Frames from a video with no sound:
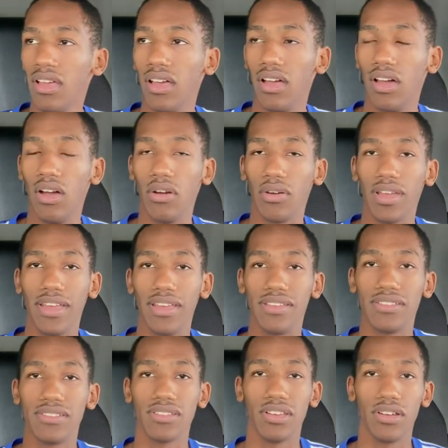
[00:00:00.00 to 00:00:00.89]
Okay,
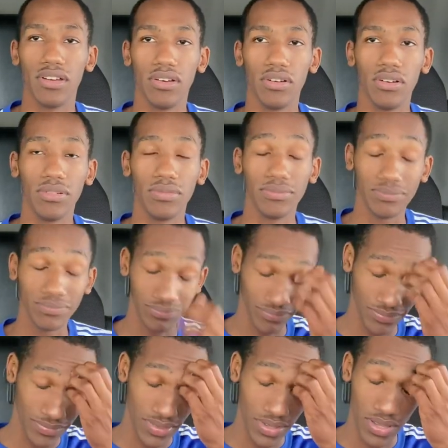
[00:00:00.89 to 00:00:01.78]
so
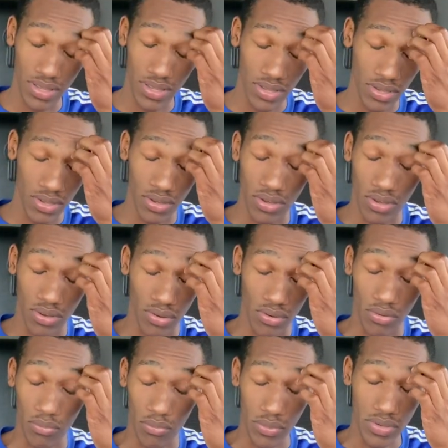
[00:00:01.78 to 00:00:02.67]

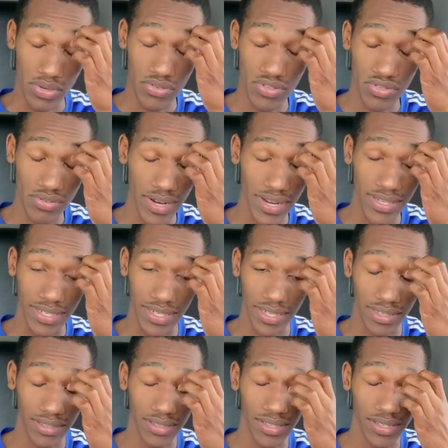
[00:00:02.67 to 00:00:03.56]
when you're
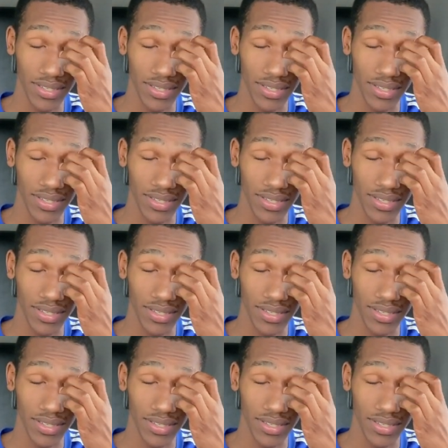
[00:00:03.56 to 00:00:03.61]
training,